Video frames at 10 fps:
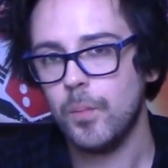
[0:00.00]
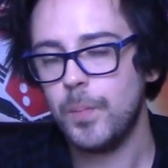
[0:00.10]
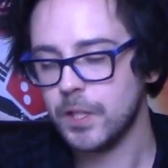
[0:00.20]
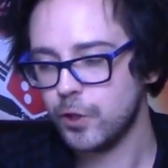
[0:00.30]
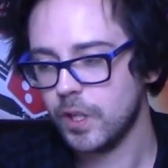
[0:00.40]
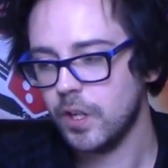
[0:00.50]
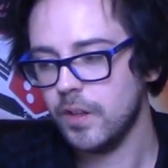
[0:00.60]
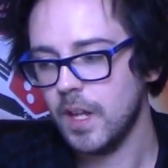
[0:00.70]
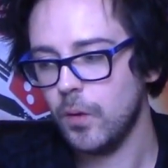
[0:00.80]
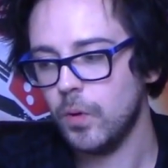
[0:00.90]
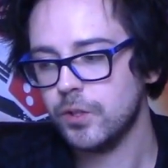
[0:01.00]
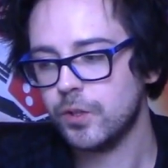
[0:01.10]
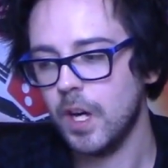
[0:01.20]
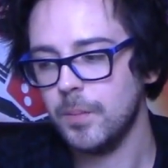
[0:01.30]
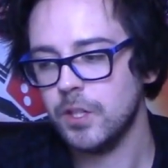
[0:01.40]
Bit tricky on that one,
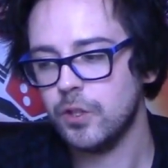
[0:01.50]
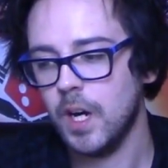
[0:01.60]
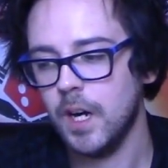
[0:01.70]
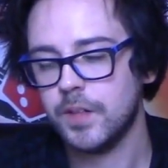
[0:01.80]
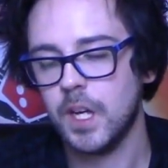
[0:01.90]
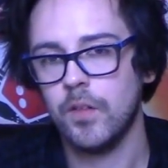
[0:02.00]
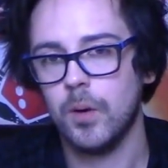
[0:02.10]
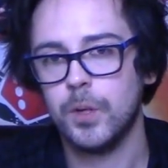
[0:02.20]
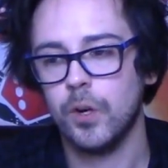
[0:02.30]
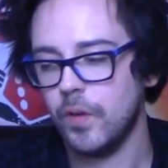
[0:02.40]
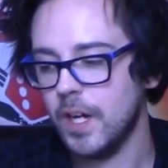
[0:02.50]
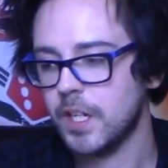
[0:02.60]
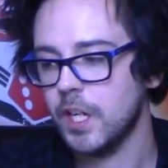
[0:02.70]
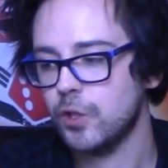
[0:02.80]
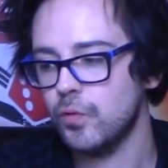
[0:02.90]
so that means you have to give up your
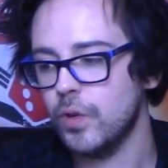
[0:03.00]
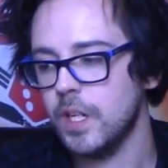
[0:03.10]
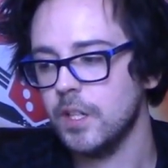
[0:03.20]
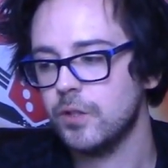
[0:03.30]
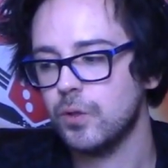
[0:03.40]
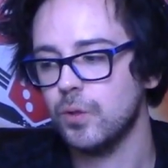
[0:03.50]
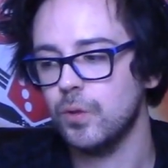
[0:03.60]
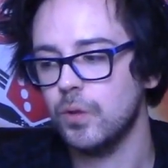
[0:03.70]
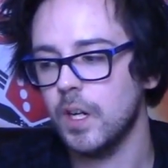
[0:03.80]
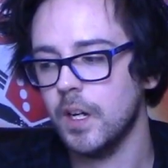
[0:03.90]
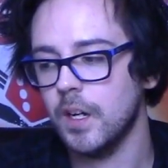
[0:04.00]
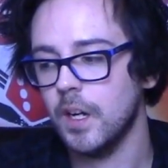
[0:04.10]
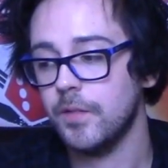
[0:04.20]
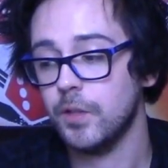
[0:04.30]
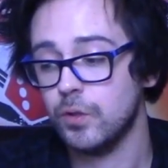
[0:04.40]
Eradication Ray to,
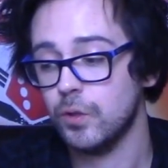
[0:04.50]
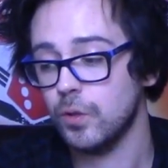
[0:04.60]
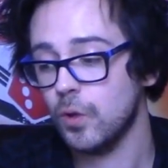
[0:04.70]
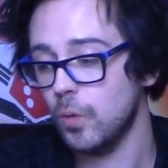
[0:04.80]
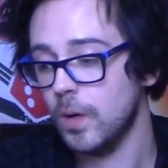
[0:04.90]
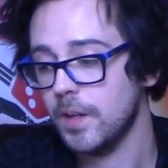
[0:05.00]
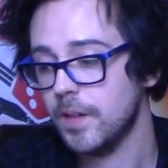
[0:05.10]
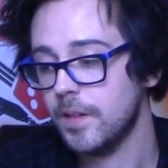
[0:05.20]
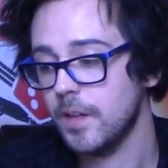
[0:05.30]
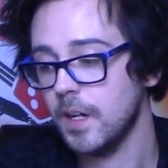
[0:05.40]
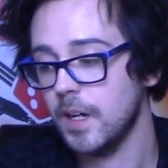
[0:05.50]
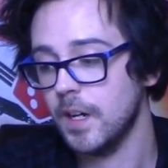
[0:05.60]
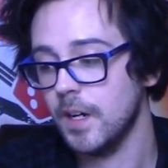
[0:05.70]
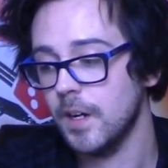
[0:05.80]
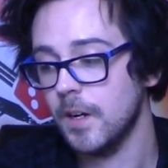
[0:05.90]
if you do go with
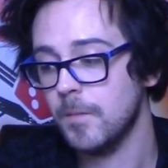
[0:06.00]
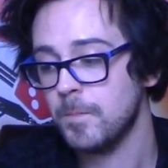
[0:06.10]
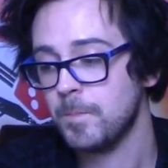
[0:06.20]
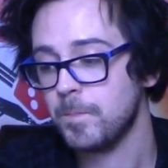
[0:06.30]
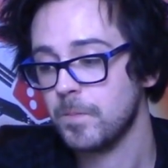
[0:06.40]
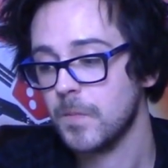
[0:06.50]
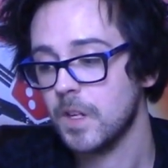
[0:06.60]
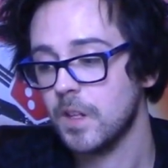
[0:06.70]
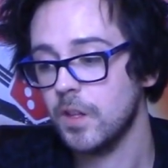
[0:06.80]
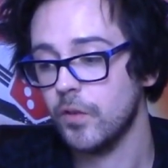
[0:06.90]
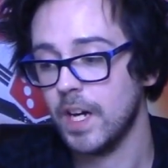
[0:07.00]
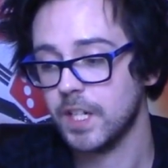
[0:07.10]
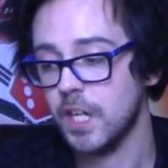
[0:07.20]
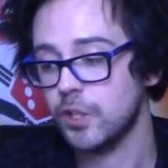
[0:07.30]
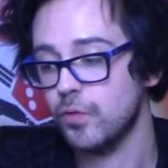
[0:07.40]
the
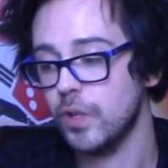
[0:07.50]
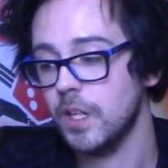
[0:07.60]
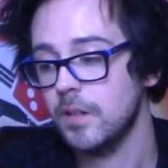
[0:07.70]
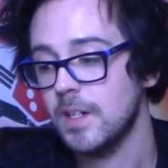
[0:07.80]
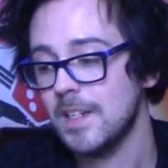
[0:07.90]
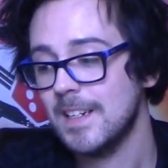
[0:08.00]
Eradication Ray,